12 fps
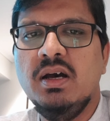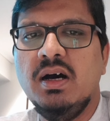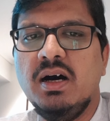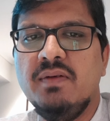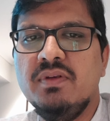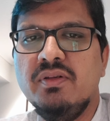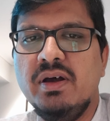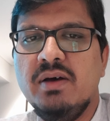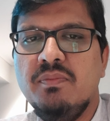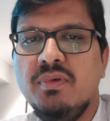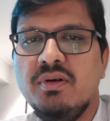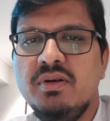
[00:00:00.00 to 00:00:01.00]
After
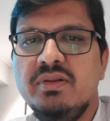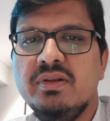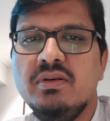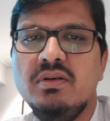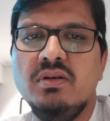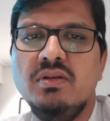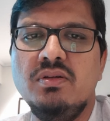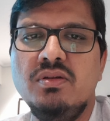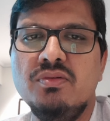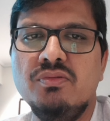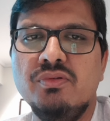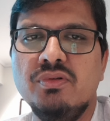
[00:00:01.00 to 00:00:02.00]
that point,
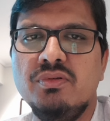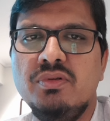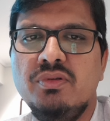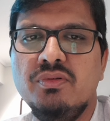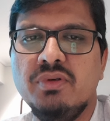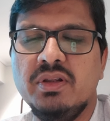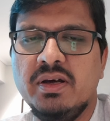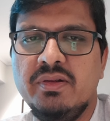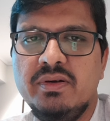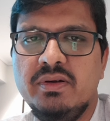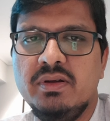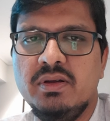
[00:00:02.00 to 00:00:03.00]
you go into
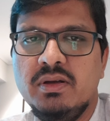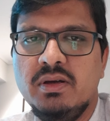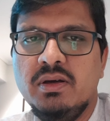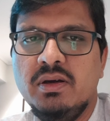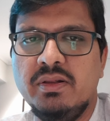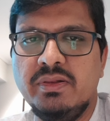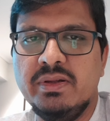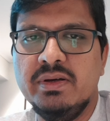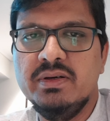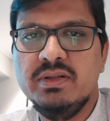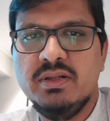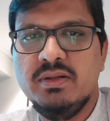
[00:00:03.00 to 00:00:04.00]
another
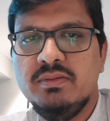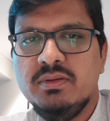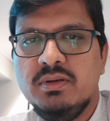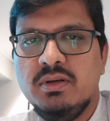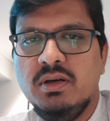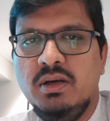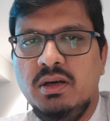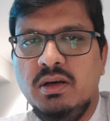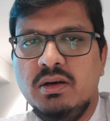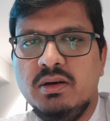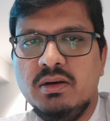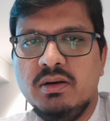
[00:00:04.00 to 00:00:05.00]
nurse.
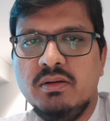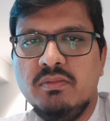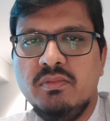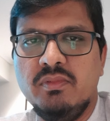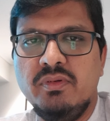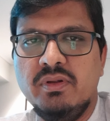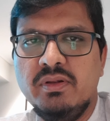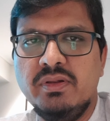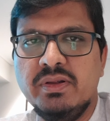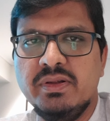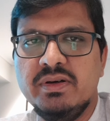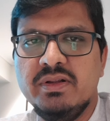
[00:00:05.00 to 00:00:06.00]

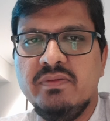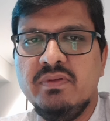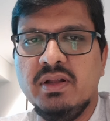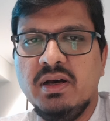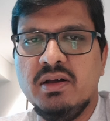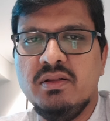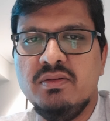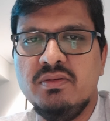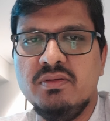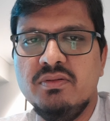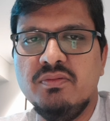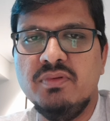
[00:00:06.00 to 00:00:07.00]
The nurse will ask
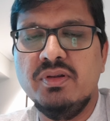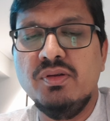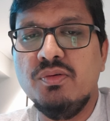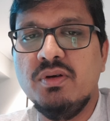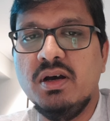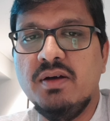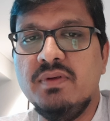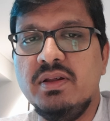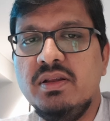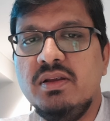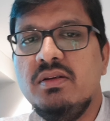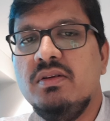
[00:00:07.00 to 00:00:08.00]
you whether you have
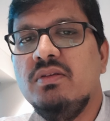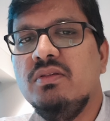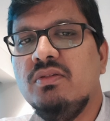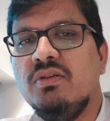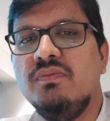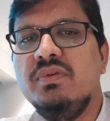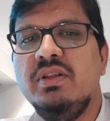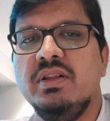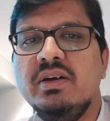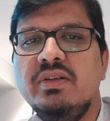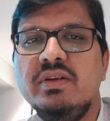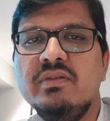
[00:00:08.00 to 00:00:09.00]
any
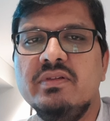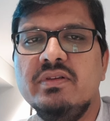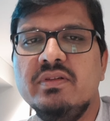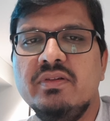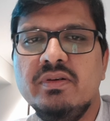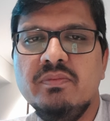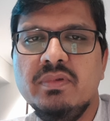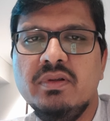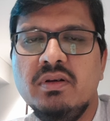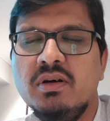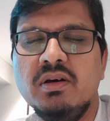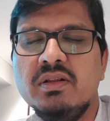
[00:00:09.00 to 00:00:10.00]
COVID-19
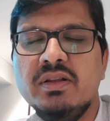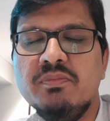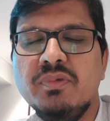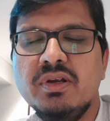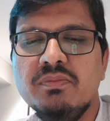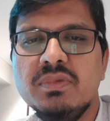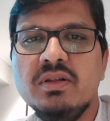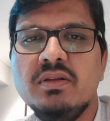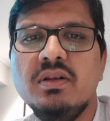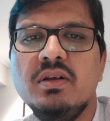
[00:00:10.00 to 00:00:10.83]
symptoms.